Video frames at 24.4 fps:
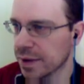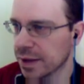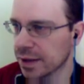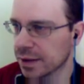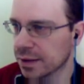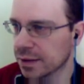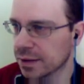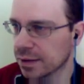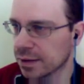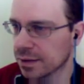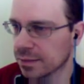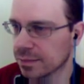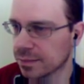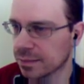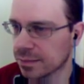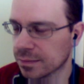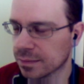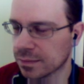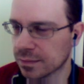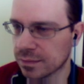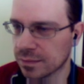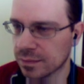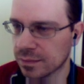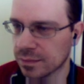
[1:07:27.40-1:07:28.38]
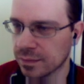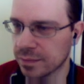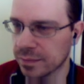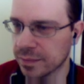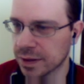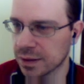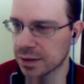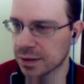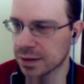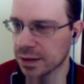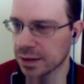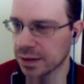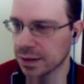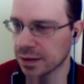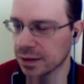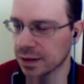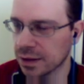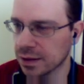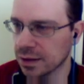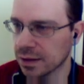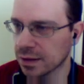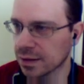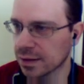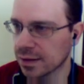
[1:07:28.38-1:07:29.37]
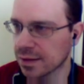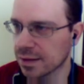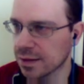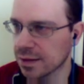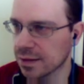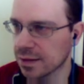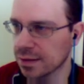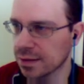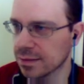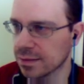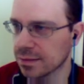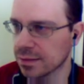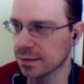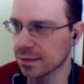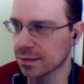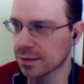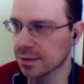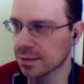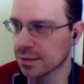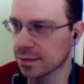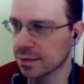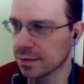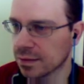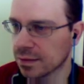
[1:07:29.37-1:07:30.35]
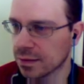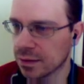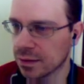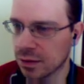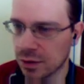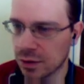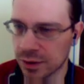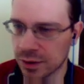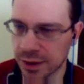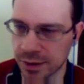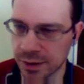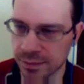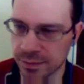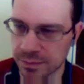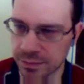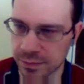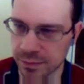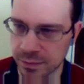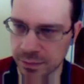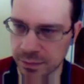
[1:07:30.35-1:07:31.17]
better. I didn't see. Okay.